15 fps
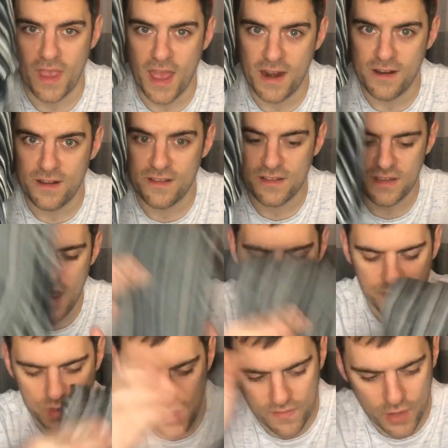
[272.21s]
And another scarf.
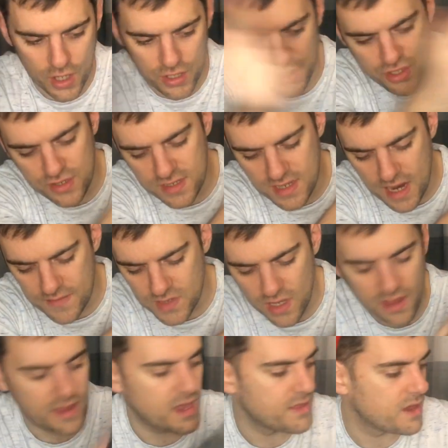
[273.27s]
So I've got 2 scarves
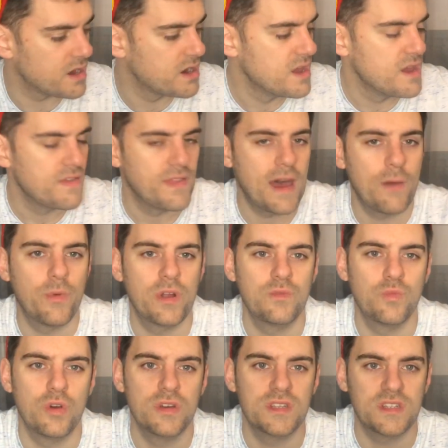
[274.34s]
altogether. That one
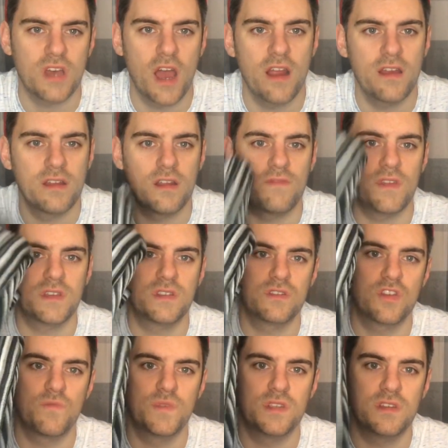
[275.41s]
was tartan, and this is
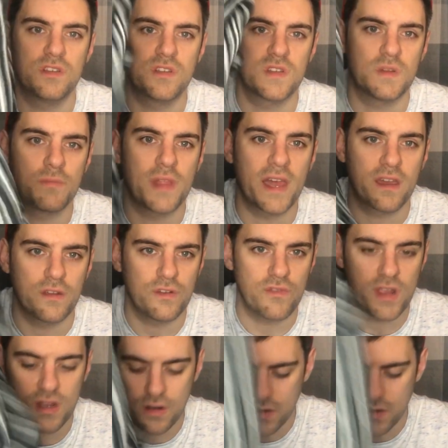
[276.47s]
obviously just black and grey and